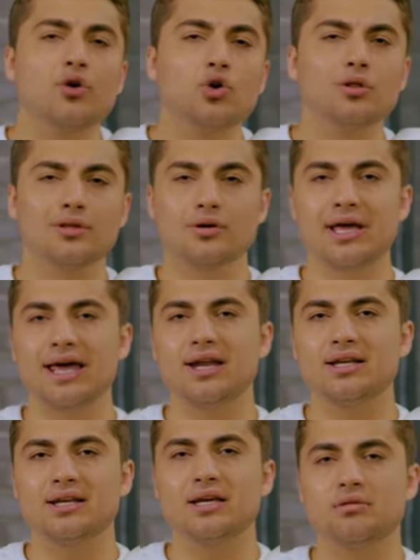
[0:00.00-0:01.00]
you look at
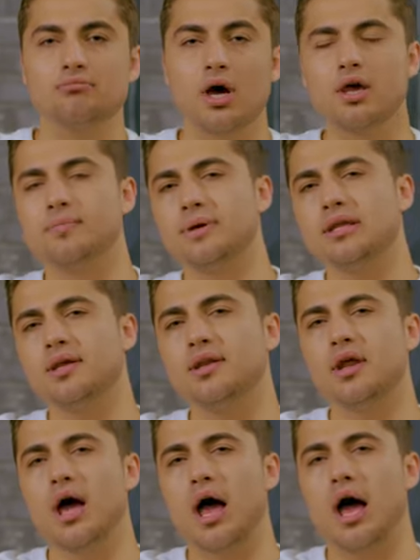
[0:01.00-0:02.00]
it. In my
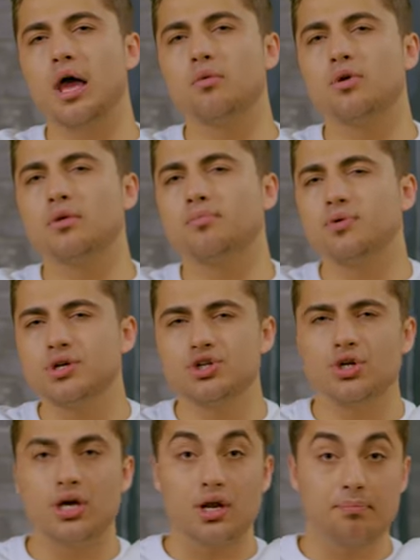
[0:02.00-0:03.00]
opinion, I would
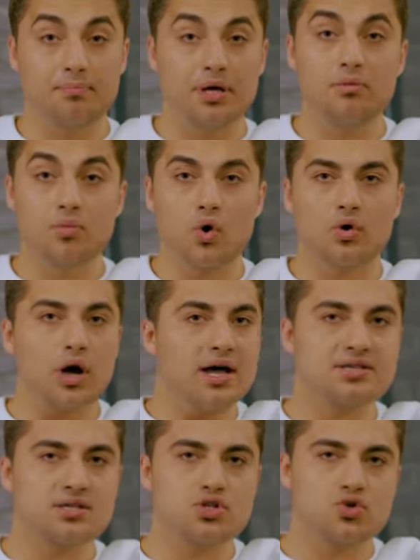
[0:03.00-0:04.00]
appreciate a bit more
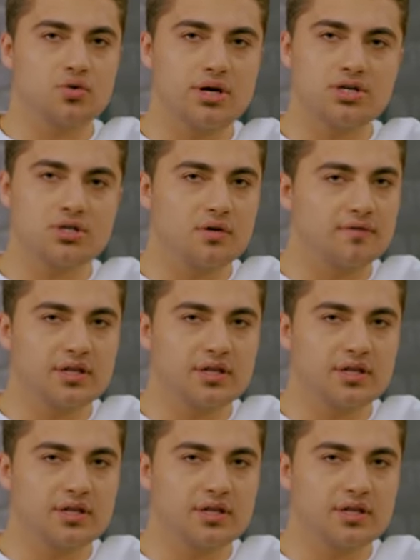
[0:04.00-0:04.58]
concentration of